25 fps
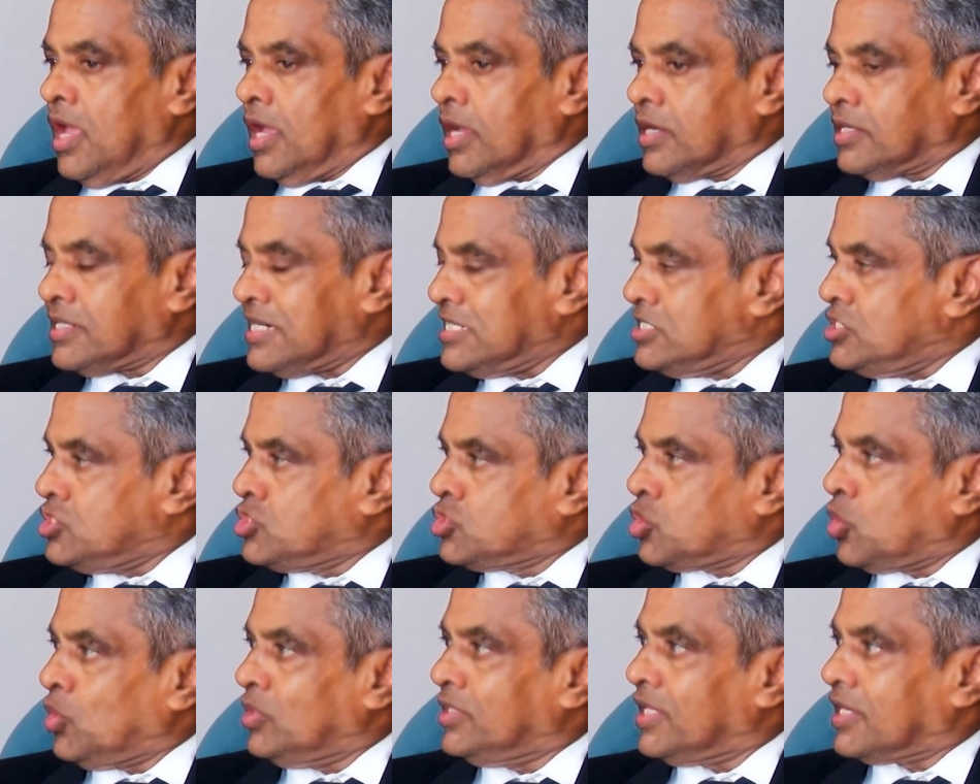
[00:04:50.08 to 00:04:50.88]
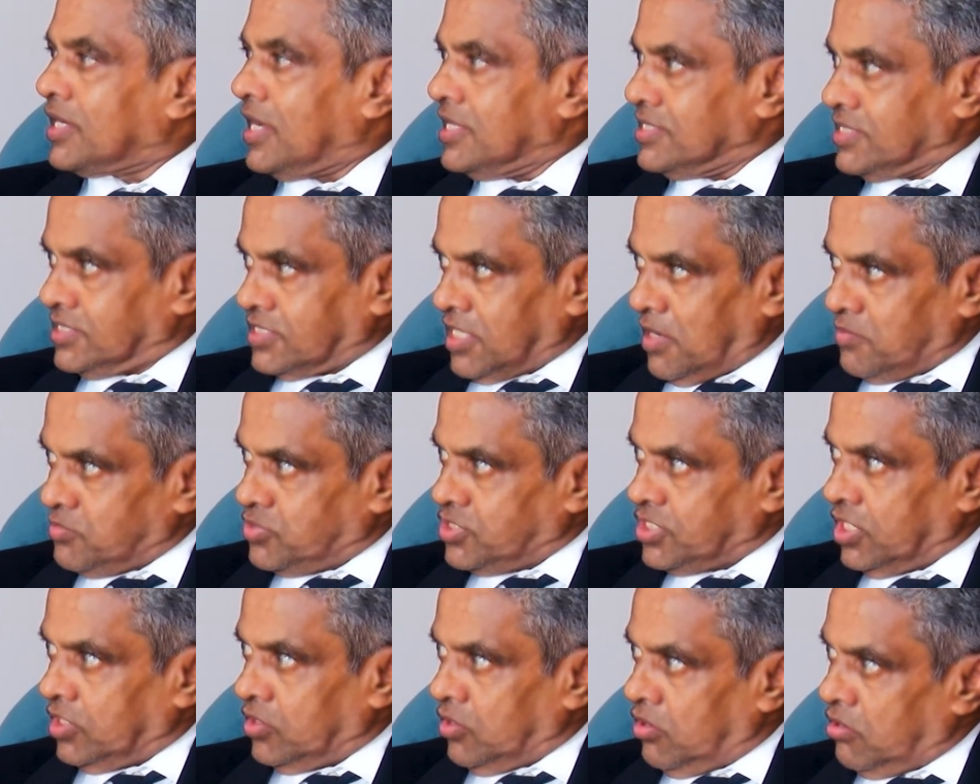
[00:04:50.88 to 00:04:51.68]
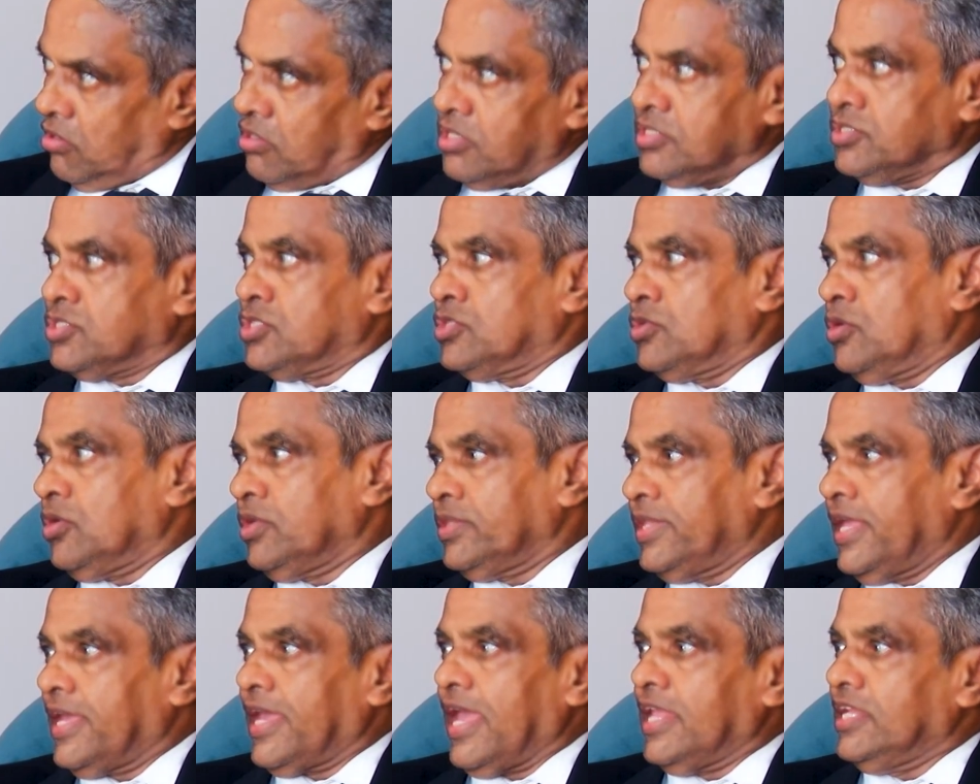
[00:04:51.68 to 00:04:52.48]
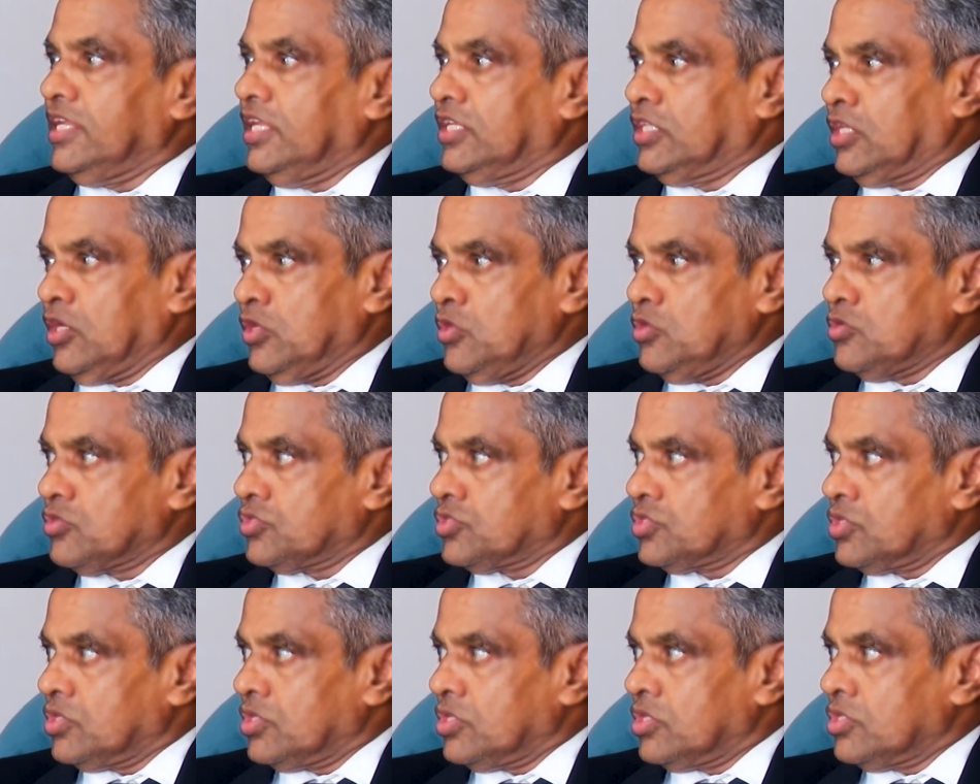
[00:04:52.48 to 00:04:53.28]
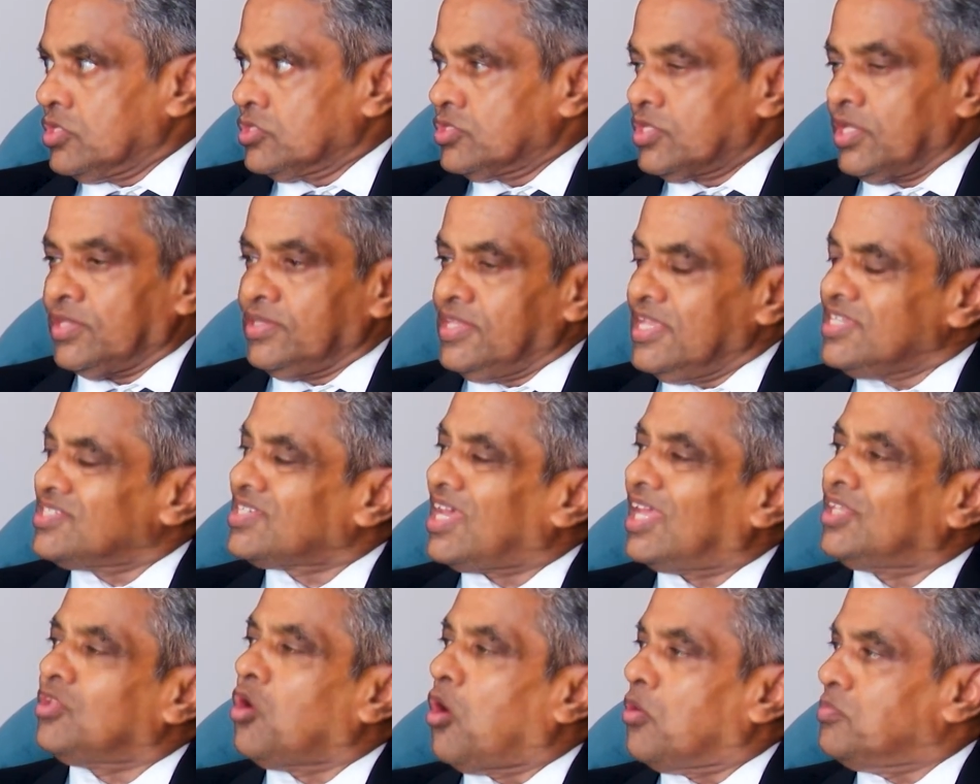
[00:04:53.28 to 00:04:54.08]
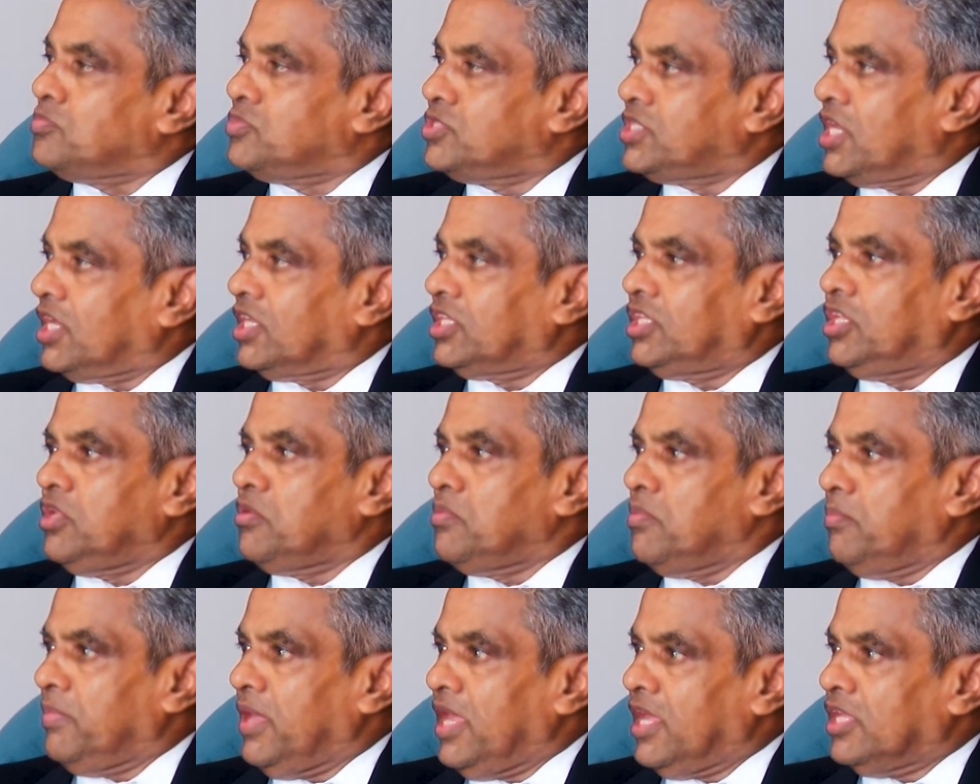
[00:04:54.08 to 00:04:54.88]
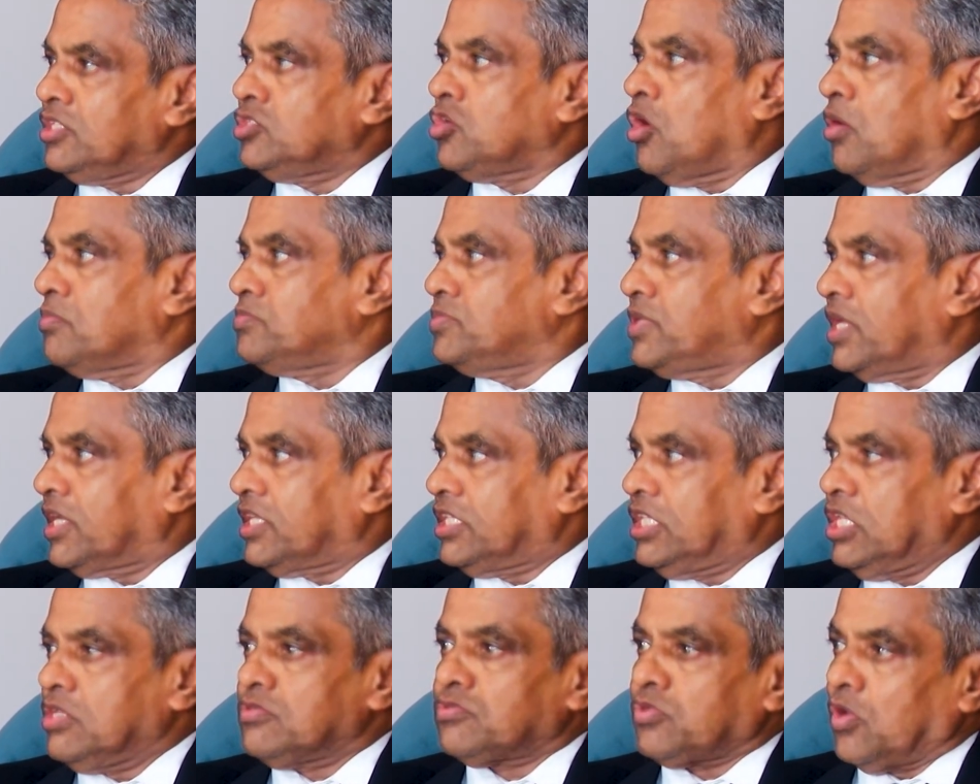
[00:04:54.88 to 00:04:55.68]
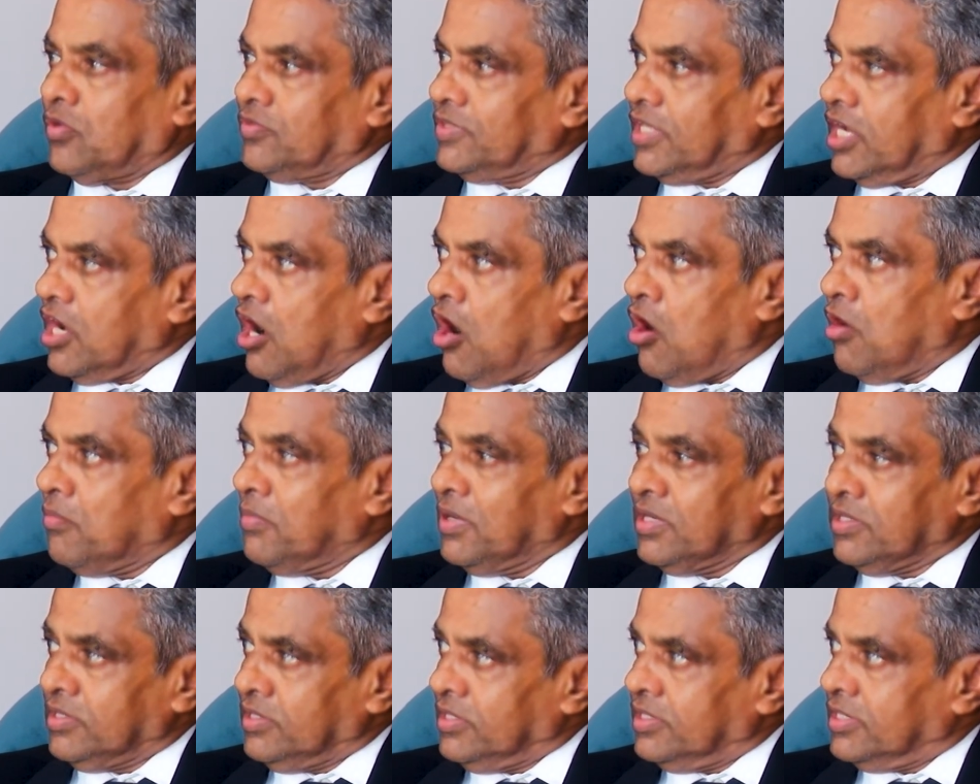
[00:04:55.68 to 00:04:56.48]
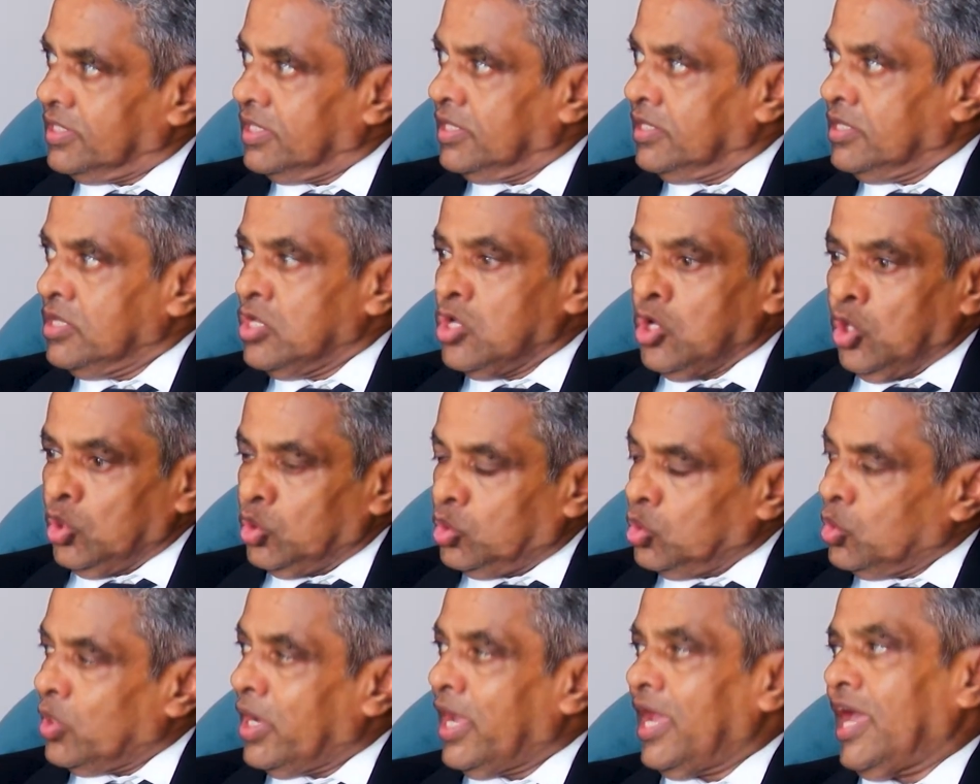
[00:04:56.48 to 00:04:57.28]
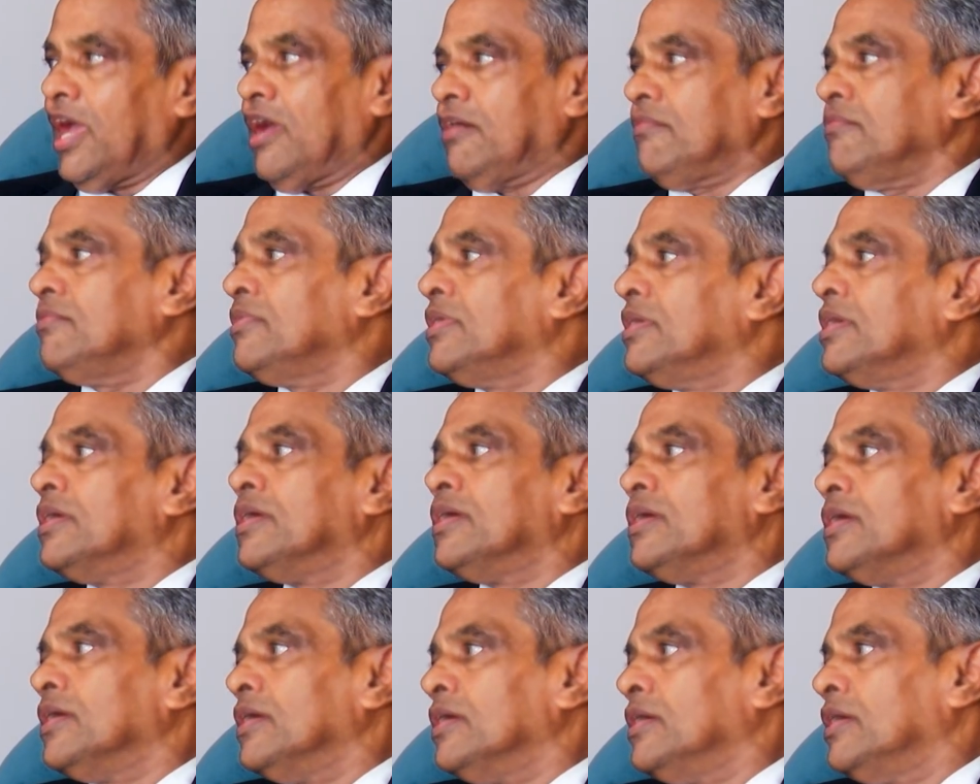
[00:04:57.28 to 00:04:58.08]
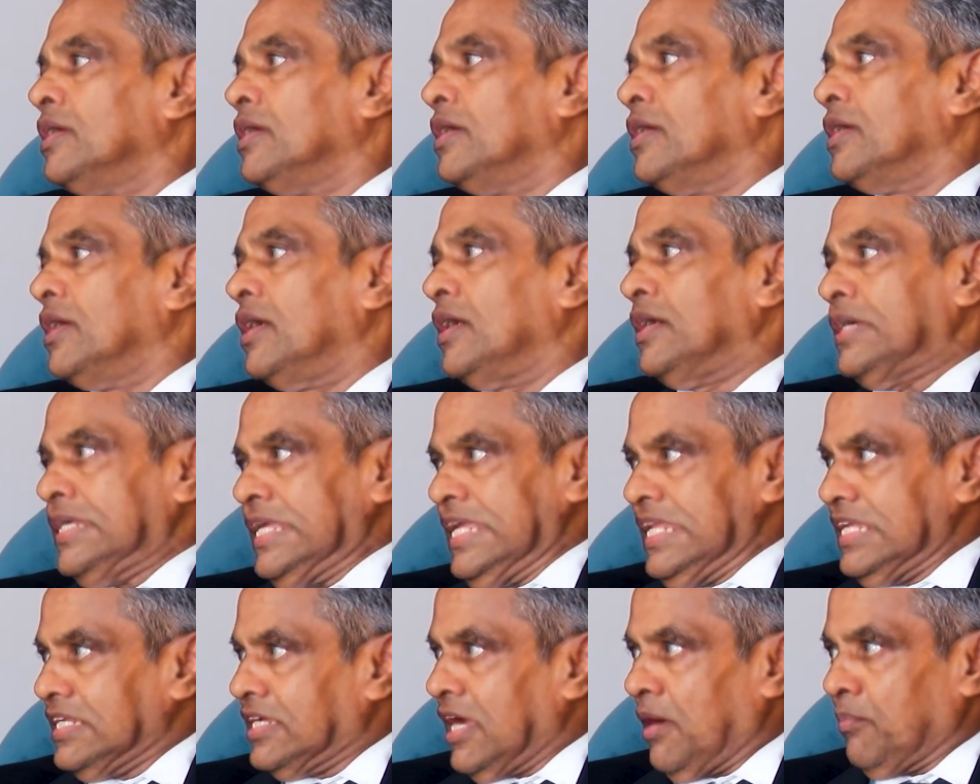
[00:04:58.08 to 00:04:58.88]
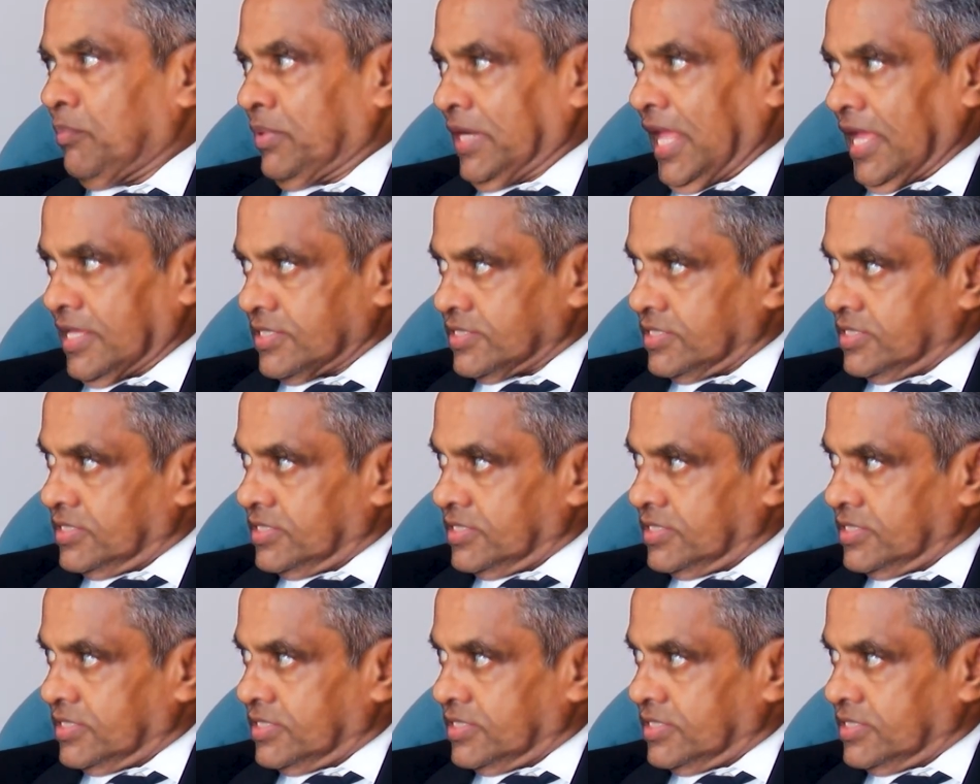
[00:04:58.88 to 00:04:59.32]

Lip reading: control the consumption also they can introduce. So these are the major objectives of the government to have income tax.